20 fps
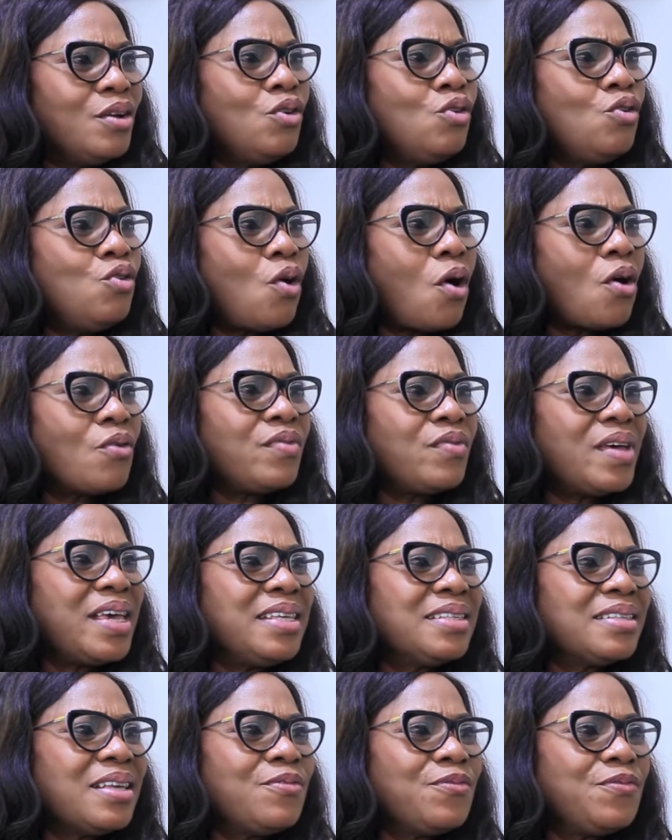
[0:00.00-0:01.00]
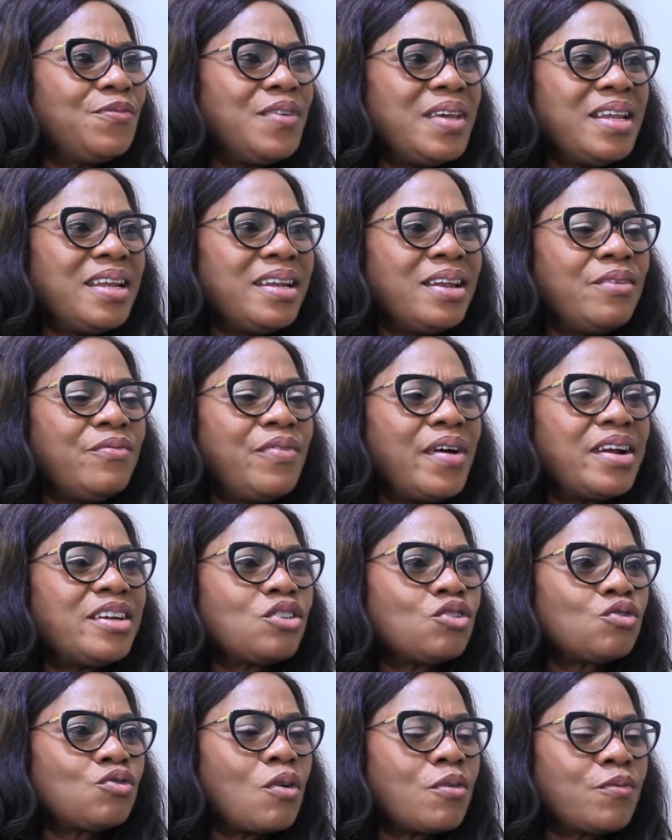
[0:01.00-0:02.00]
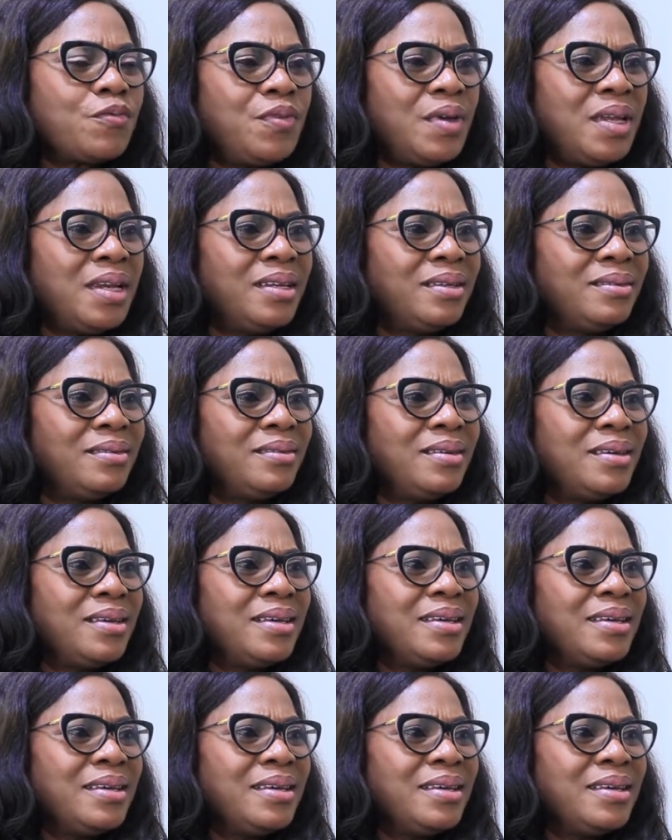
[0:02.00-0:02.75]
Love is a feeling, a very strong feeling